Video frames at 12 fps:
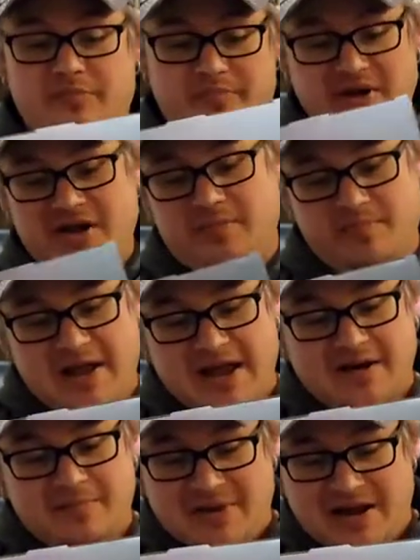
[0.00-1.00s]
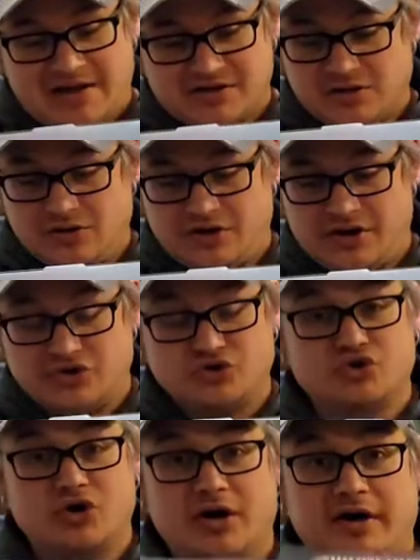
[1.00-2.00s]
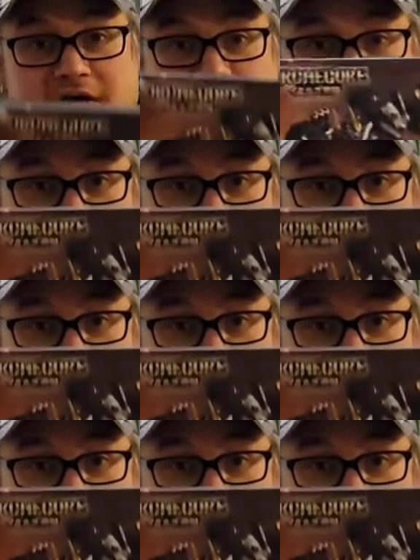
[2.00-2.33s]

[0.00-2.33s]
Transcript: The big Mad Max looking truck.